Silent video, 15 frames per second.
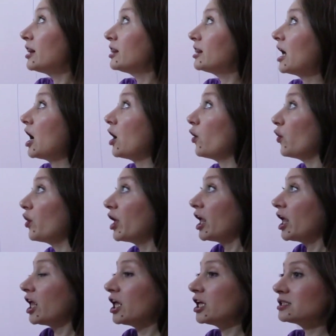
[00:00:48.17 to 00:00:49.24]
Now,
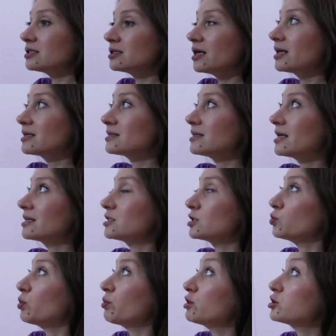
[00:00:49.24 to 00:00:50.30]
in today's
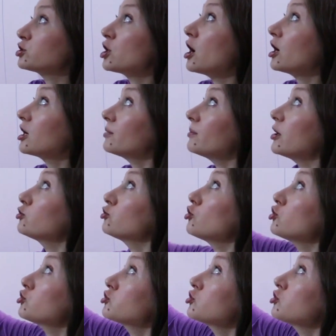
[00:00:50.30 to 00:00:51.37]
lesson we will talk about
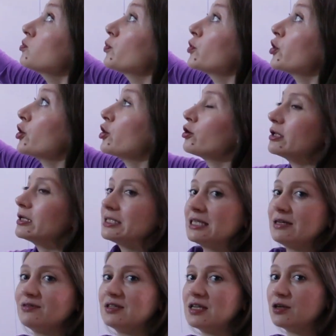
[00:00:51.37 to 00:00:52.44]

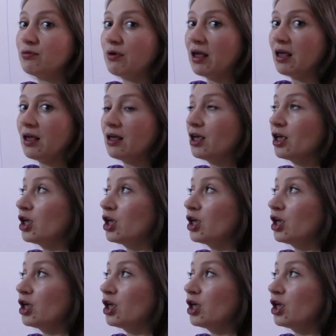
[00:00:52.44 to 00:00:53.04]
superlative degree.